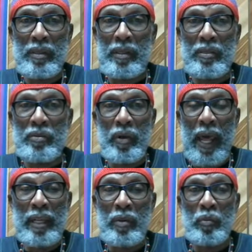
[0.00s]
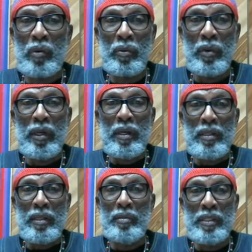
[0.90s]
Israel, I didn't want
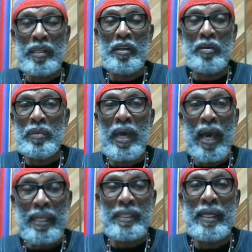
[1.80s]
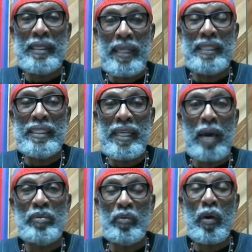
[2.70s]
them to tell me I had to take that
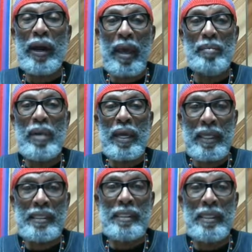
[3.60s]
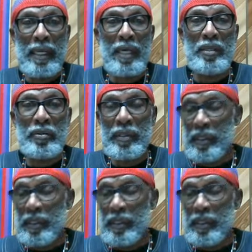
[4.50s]
shot before I got back into the country.